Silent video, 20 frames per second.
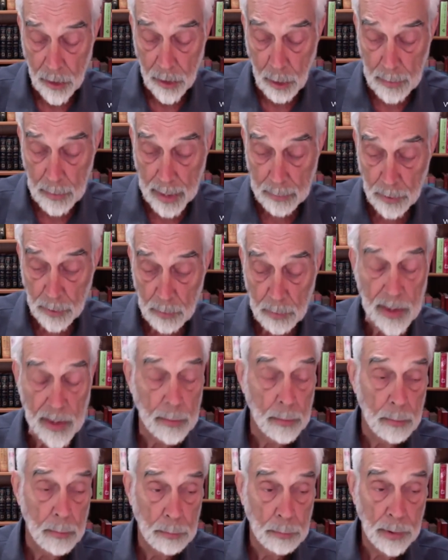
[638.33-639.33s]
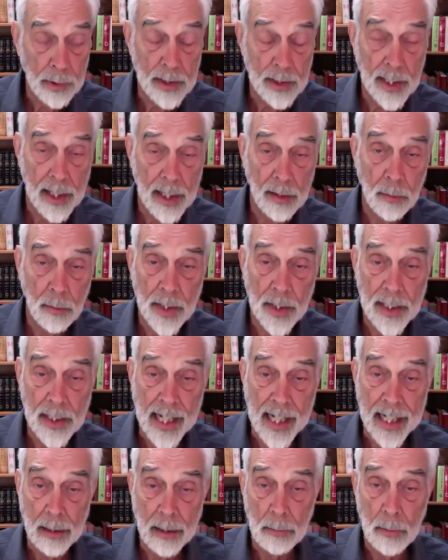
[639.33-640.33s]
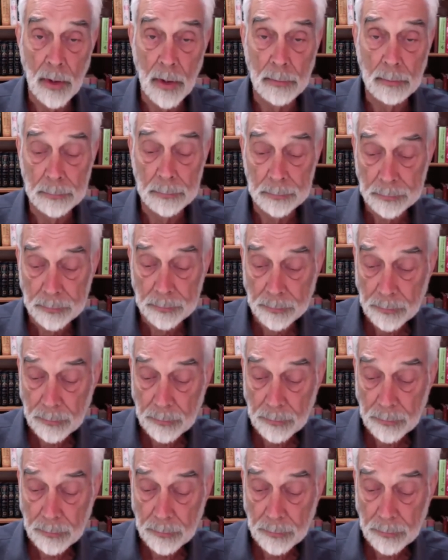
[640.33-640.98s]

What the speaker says: you may be presented with an animal,